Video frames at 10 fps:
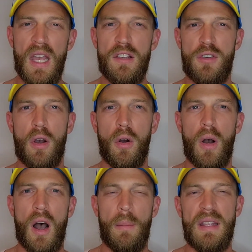So
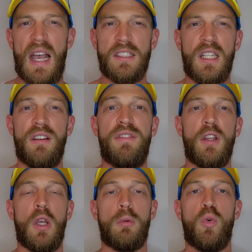it's actually going to fill
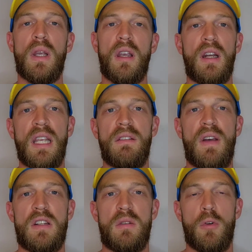you up quicker to eat
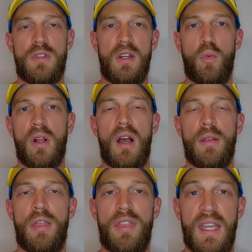vegetables than it will
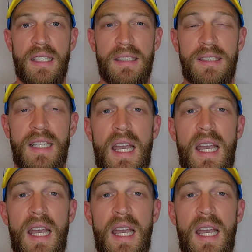other things.